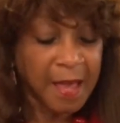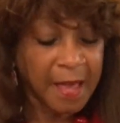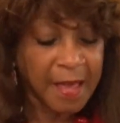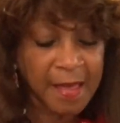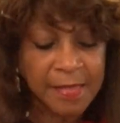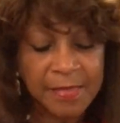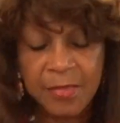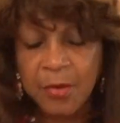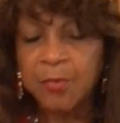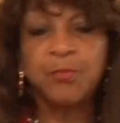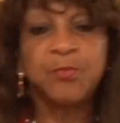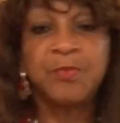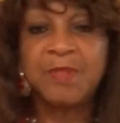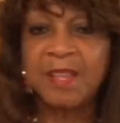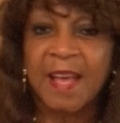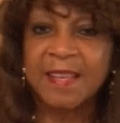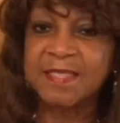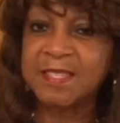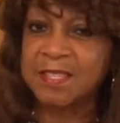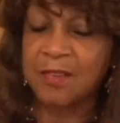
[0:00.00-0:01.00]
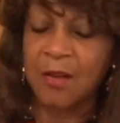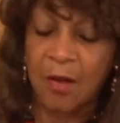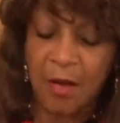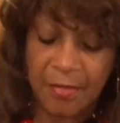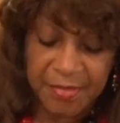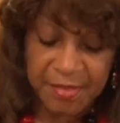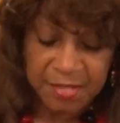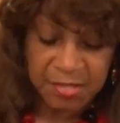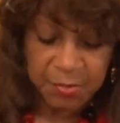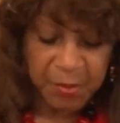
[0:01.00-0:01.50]
In the lesson
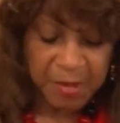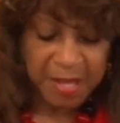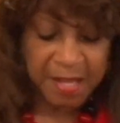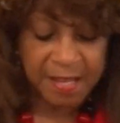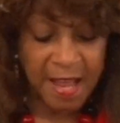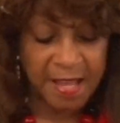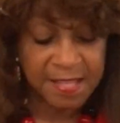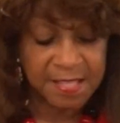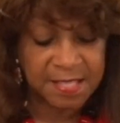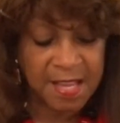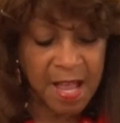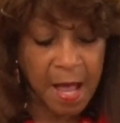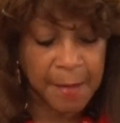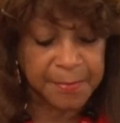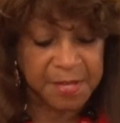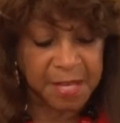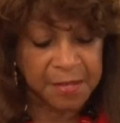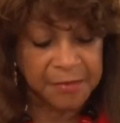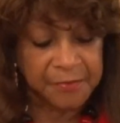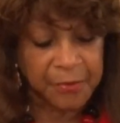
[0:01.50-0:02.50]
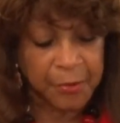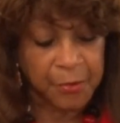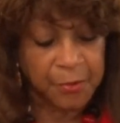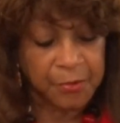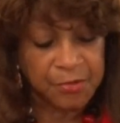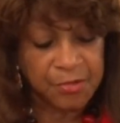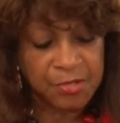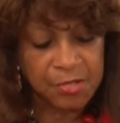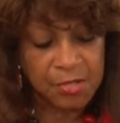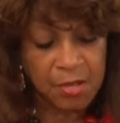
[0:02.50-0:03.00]
on this week, and I stopped at
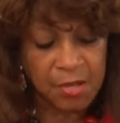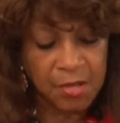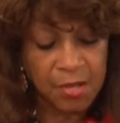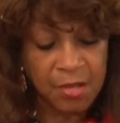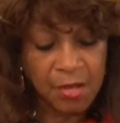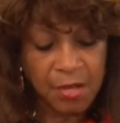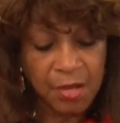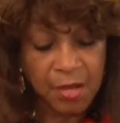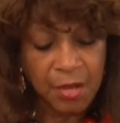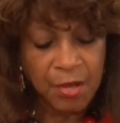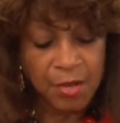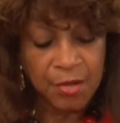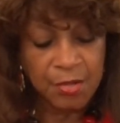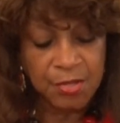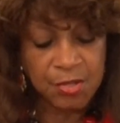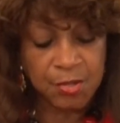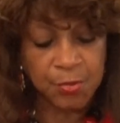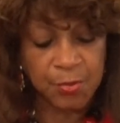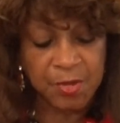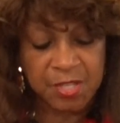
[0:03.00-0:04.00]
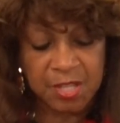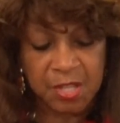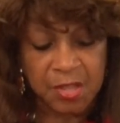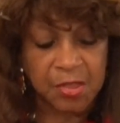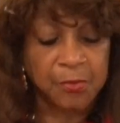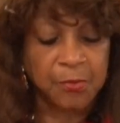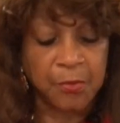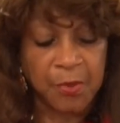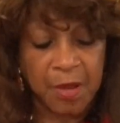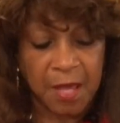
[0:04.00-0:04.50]
verse
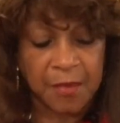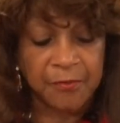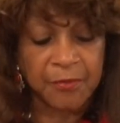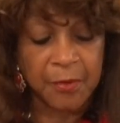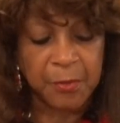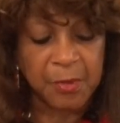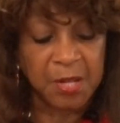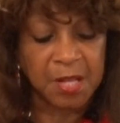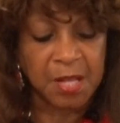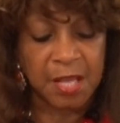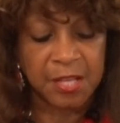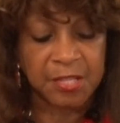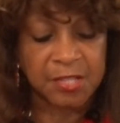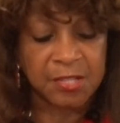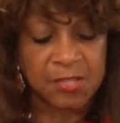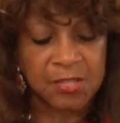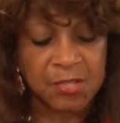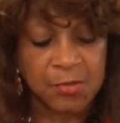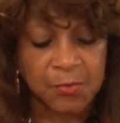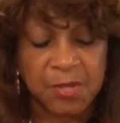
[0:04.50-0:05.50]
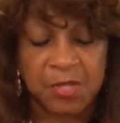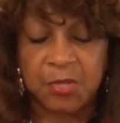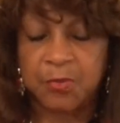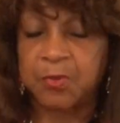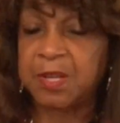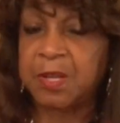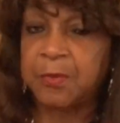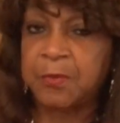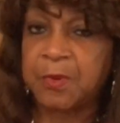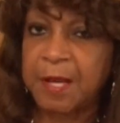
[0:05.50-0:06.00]
23 from Galatians
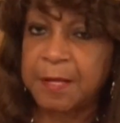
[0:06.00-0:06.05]
3.21.